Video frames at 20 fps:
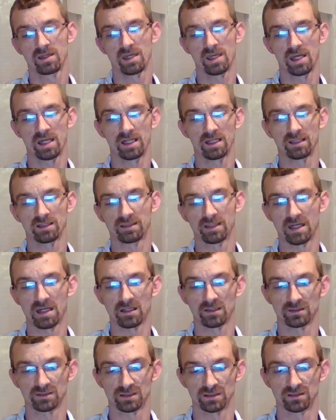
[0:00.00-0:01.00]

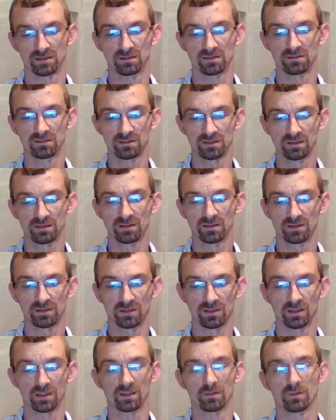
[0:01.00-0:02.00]
80,000.
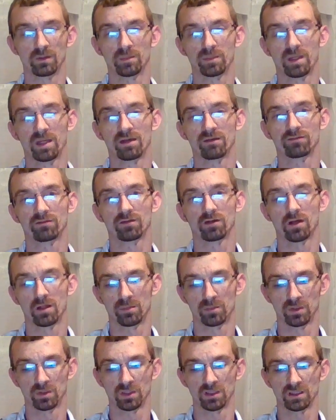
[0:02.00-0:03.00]
That we pay for our
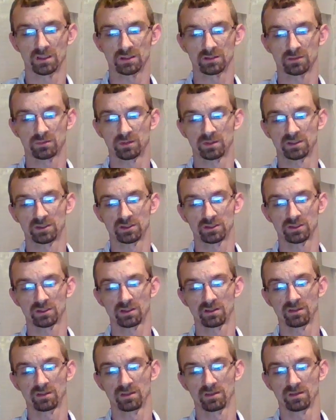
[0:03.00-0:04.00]
books, which
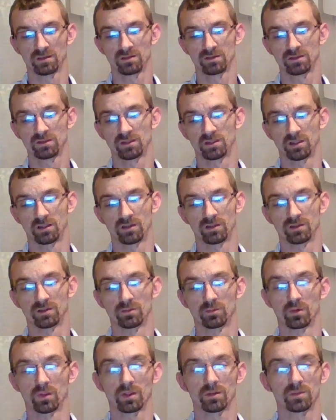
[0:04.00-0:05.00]
the
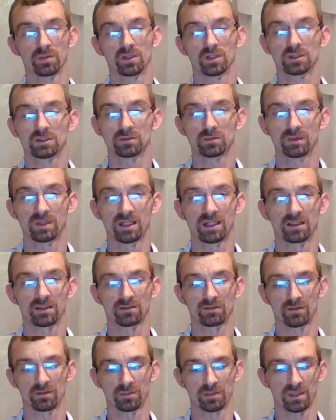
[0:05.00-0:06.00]
workbooks we have
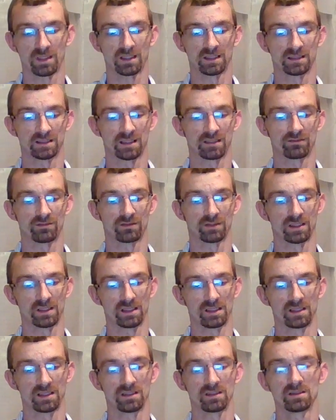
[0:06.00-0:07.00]
to replace
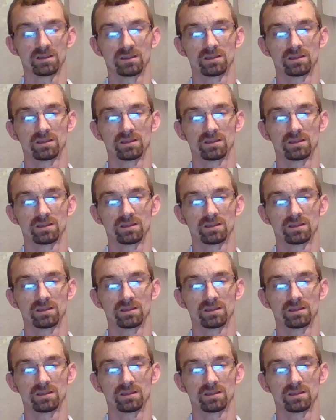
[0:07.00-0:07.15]
every